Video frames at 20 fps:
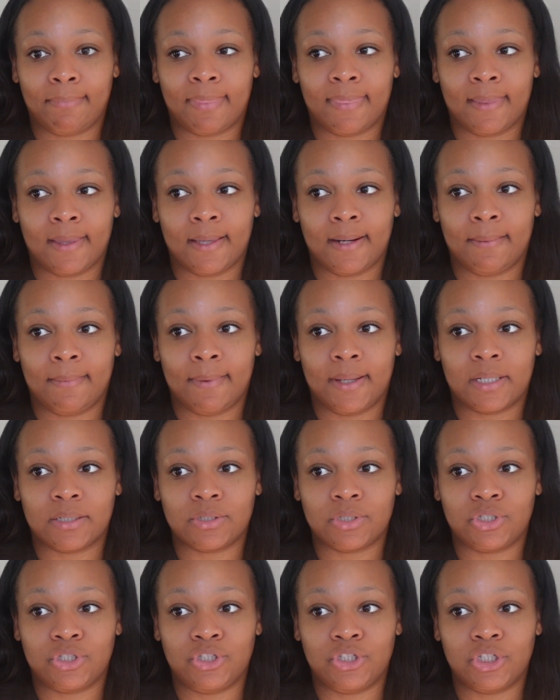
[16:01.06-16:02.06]
thinking about
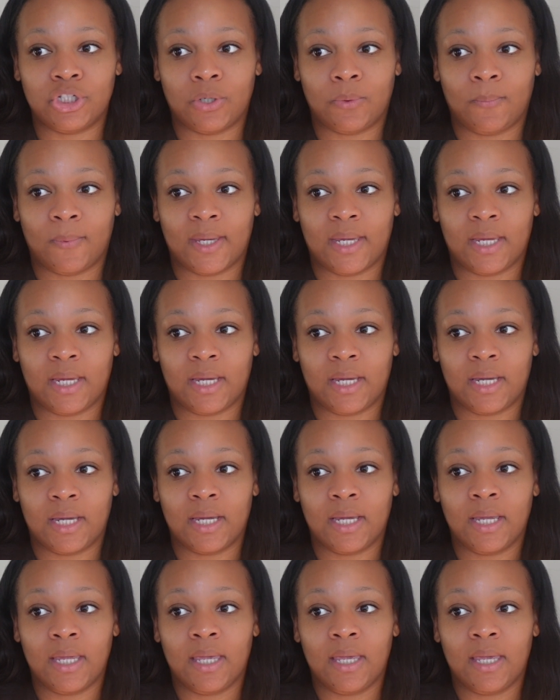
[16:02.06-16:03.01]
doing.